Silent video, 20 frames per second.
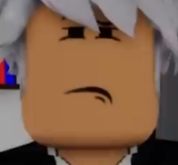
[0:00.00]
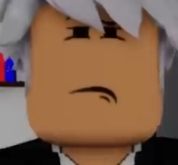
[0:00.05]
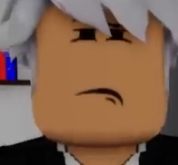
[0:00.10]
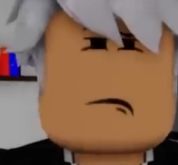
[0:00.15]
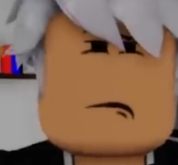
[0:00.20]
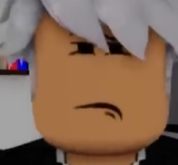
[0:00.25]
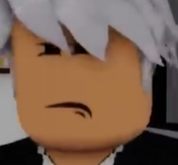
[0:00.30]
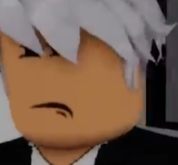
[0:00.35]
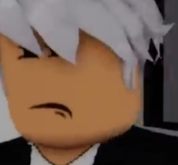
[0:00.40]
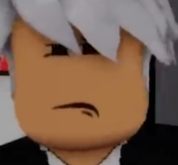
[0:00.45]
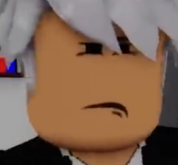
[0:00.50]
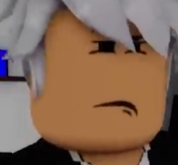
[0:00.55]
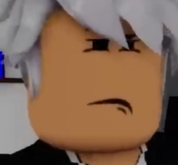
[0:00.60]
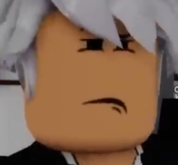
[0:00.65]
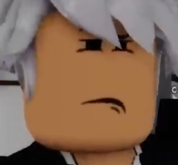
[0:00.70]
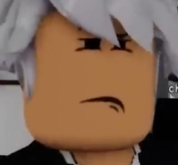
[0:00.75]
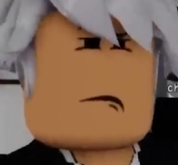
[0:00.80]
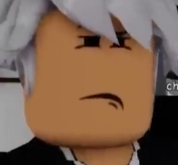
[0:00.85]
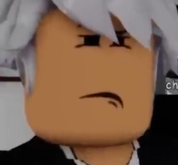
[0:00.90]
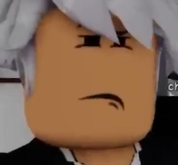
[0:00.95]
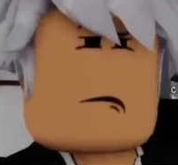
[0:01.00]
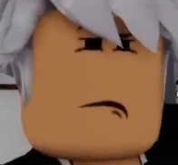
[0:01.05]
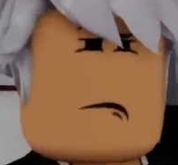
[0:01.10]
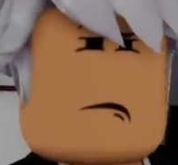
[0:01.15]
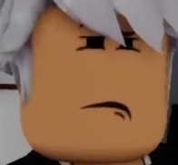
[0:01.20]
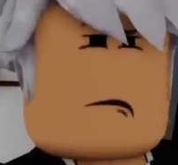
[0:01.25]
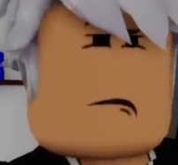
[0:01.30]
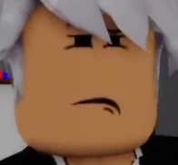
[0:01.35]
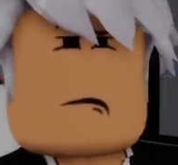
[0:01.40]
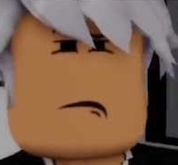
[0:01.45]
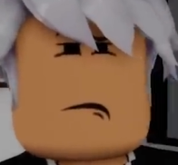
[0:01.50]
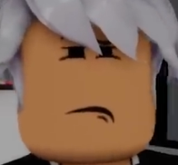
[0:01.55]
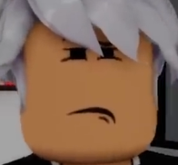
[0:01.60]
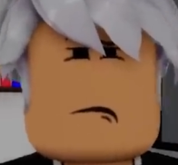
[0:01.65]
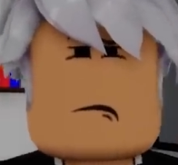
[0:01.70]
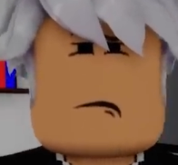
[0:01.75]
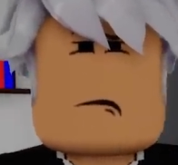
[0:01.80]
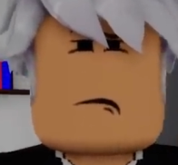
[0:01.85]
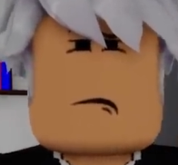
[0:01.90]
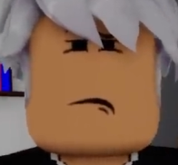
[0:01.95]
You are expelled from
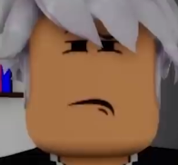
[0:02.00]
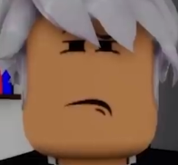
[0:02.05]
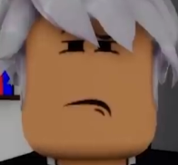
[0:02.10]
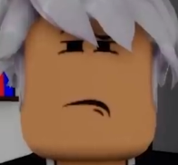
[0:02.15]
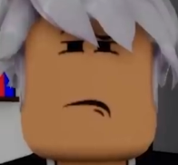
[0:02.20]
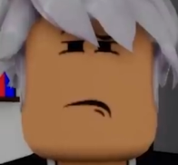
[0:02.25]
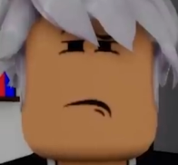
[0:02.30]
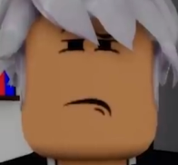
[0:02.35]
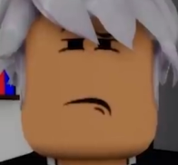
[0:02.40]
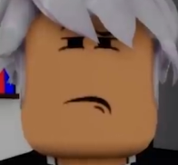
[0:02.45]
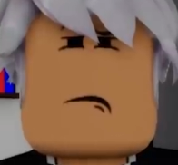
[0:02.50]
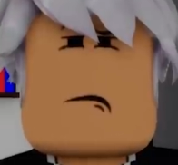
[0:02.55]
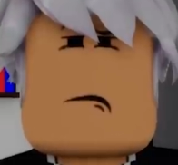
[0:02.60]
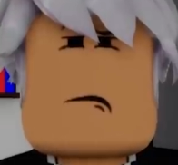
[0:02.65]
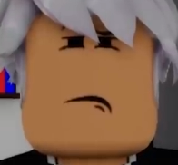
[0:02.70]
school, and you must